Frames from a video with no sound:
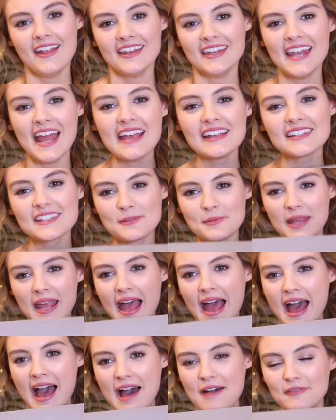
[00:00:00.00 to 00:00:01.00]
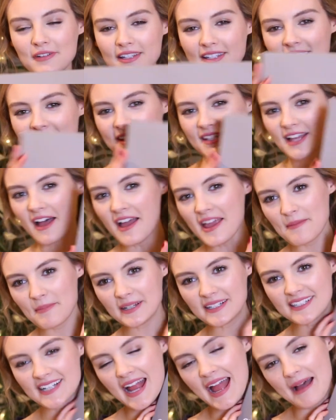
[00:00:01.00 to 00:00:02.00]
Next we have
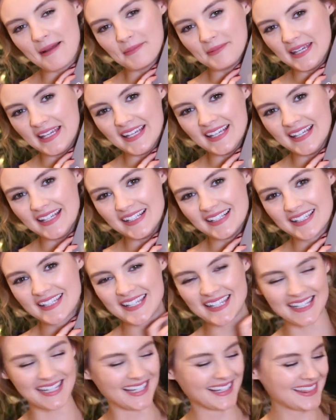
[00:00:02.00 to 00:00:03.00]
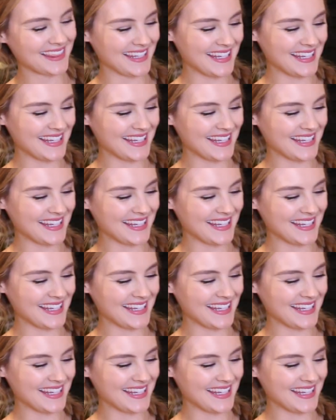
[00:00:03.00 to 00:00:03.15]
Cyberjammies.